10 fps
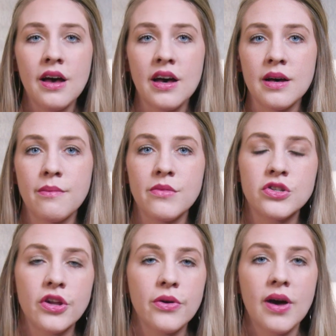Um, I'm gonna
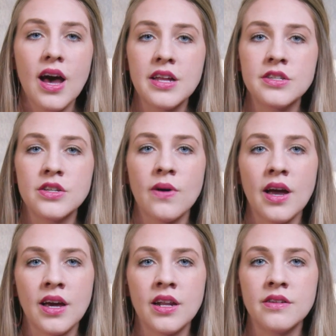show you what I do.
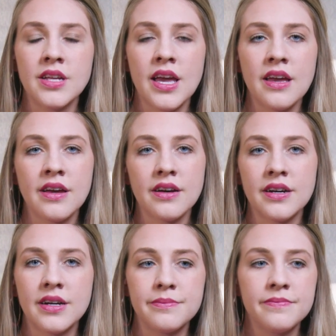I kind of take
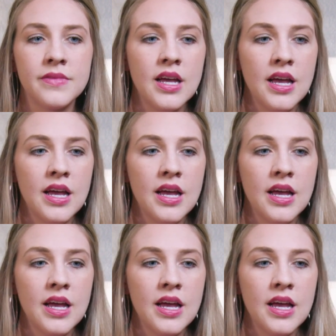um,